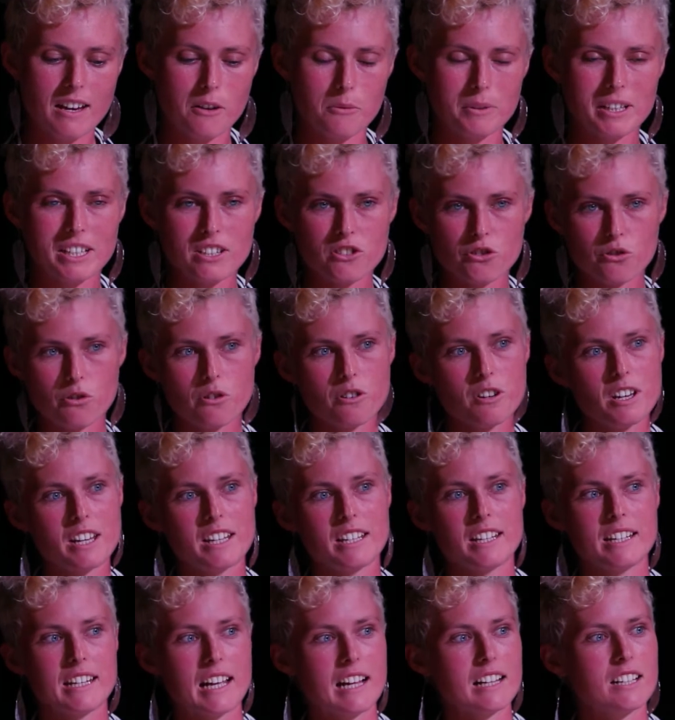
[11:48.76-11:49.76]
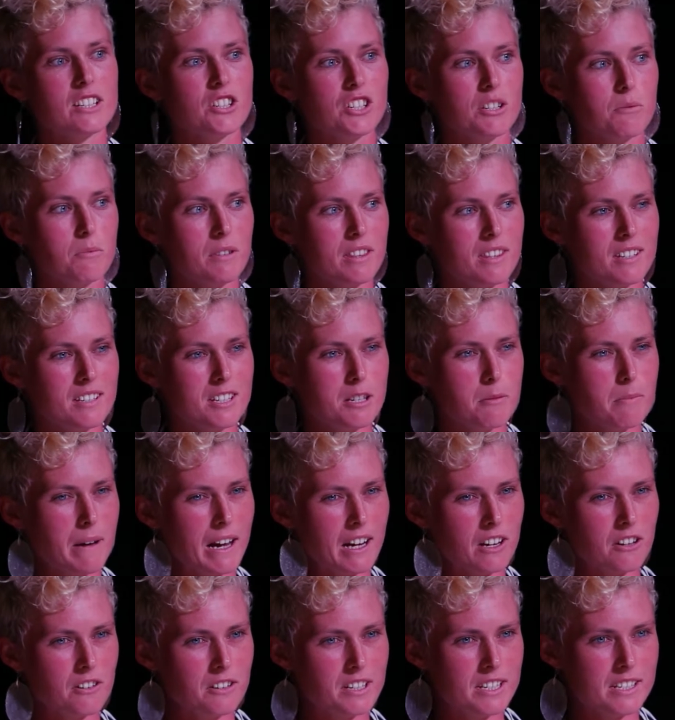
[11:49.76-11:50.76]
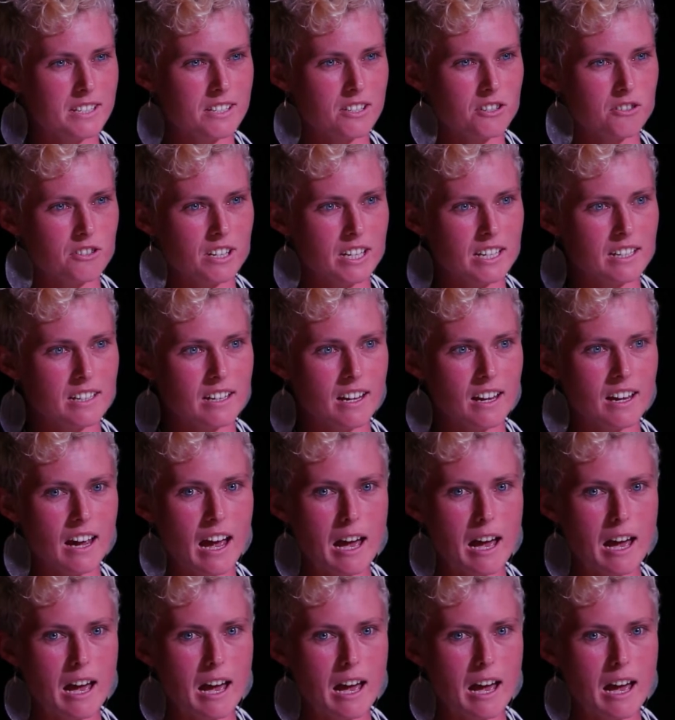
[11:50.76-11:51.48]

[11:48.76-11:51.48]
We can draw an analogy with the tobacco industry.